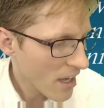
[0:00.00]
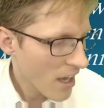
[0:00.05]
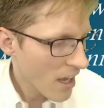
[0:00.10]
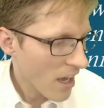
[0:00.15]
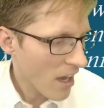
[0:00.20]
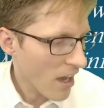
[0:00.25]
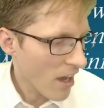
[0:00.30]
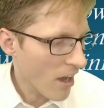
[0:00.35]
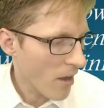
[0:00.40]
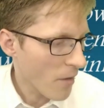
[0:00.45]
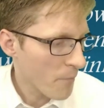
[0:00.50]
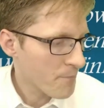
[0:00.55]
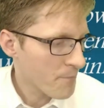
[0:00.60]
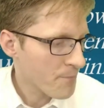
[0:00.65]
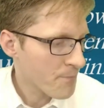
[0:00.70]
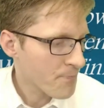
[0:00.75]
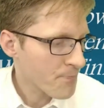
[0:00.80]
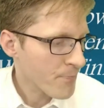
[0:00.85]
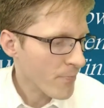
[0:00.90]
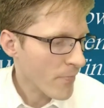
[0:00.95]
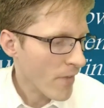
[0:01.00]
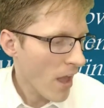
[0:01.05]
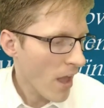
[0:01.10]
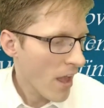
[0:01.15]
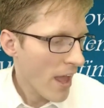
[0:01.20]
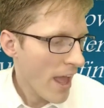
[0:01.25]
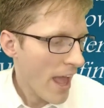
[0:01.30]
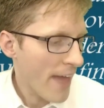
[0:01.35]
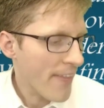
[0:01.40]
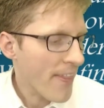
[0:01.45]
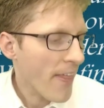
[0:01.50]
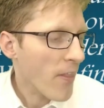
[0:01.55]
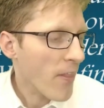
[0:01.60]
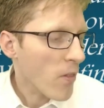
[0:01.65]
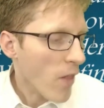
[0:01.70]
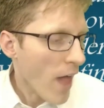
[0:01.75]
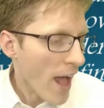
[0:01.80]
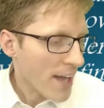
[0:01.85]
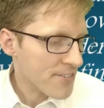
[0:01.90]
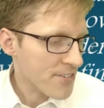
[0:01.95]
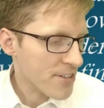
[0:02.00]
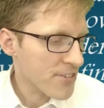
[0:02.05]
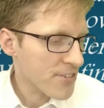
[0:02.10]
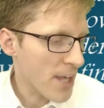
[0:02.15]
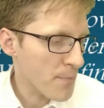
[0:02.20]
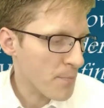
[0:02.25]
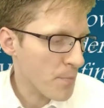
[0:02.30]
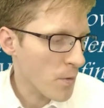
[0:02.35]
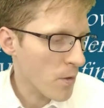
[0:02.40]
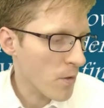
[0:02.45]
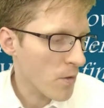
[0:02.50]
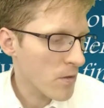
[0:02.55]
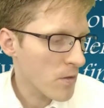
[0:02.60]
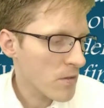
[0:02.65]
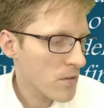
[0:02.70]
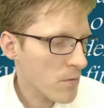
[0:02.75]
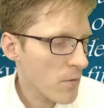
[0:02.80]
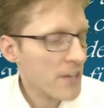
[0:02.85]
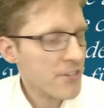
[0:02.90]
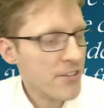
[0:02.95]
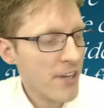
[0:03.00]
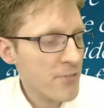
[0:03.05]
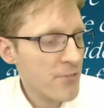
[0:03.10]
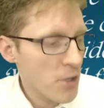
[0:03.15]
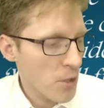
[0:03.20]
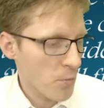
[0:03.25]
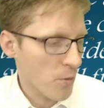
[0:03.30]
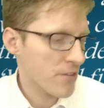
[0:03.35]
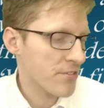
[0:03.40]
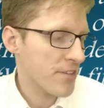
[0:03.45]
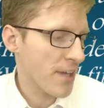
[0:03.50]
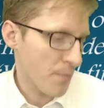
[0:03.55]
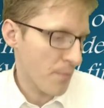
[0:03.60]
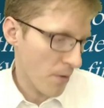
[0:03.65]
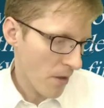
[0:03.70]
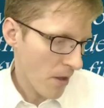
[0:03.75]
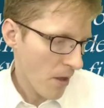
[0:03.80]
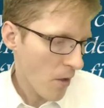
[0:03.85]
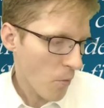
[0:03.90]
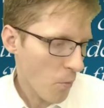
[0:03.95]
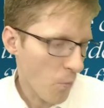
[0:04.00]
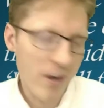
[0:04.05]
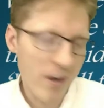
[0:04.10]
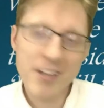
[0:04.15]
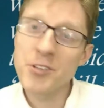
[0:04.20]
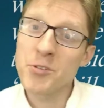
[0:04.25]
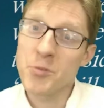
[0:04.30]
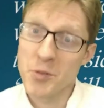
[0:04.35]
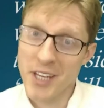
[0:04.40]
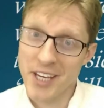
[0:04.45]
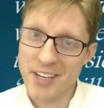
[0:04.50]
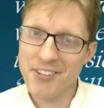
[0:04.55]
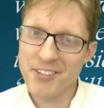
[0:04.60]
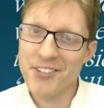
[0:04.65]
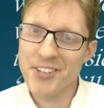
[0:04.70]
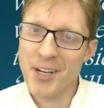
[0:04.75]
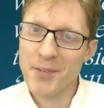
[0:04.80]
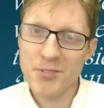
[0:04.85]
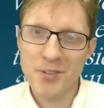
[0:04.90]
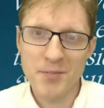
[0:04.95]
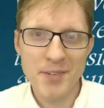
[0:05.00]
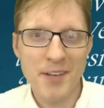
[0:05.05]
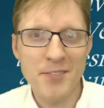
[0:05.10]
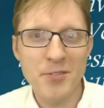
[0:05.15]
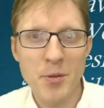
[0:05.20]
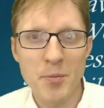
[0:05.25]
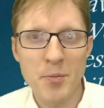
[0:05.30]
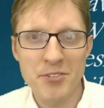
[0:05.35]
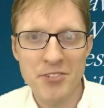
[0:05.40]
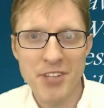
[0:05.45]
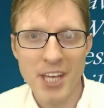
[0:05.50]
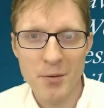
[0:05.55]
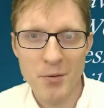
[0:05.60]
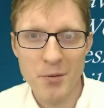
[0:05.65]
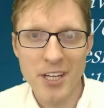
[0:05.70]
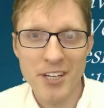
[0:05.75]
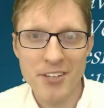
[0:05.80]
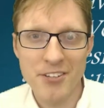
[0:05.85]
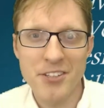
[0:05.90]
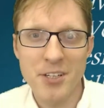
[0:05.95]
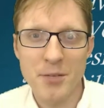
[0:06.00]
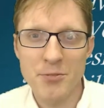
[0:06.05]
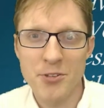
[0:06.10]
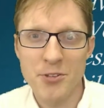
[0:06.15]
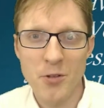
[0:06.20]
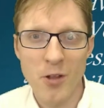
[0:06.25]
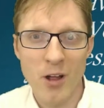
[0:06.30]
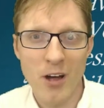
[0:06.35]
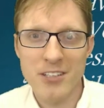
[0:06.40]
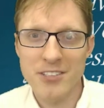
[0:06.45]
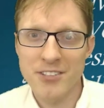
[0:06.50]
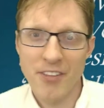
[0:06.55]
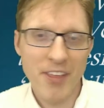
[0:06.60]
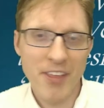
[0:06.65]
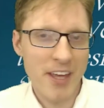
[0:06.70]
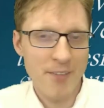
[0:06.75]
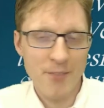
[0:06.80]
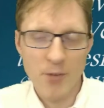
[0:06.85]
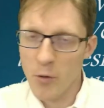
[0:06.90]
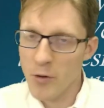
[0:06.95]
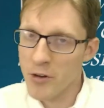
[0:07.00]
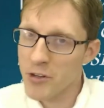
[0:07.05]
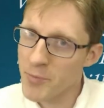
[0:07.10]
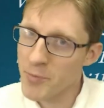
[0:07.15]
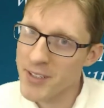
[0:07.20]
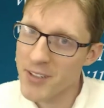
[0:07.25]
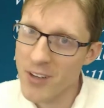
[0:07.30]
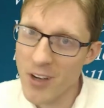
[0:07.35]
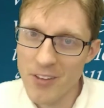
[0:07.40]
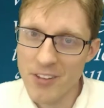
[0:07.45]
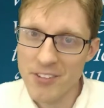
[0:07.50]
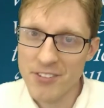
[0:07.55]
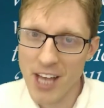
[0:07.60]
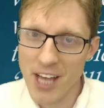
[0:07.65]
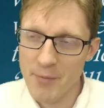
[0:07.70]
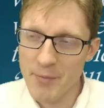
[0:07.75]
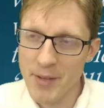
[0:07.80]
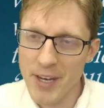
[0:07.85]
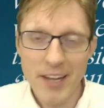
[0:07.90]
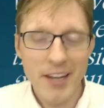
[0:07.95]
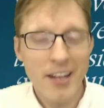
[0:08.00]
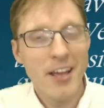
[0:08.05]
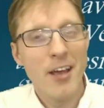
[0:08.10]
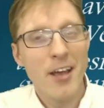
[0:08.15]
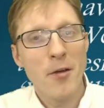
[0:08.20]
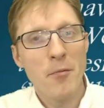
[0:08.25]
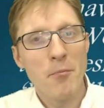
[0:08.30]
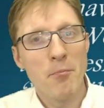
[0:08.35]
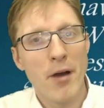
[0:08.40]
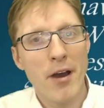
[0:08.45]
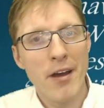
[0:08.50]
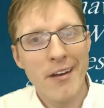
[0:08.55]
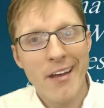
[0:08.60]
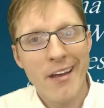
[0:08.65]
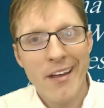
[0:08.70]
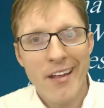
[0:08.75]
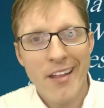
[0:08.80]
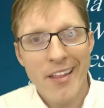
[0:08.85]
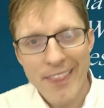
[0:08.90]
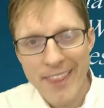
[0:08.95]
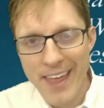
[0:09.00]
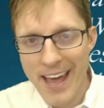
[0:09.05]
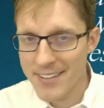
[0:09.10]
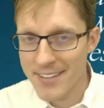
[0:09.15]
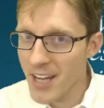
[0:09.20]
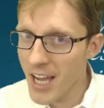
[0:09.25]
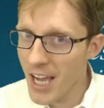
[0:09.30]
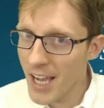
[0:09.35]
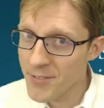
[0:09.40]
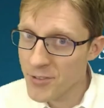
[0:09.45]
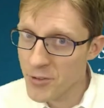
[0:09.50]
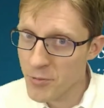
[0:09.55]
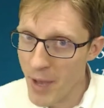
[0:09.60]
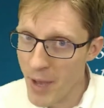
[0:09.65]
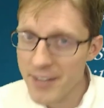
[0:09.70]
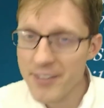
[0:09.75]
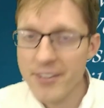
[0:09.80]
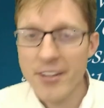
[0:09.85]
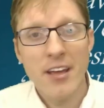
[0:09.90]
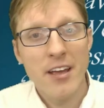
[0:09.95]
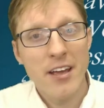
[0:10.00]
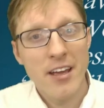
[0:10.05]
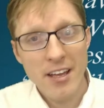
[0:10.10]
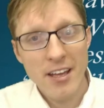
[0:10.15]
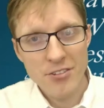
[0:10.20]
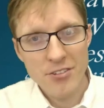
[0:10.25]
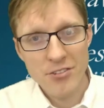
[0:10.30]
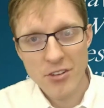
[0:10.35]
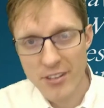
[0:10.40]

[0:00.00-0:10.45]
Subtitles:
And then the last example, well, actually I have two more examples. One is relationships. Sometimes people stay in relationships too long because they think I've already spent all this time in it, but that time spent is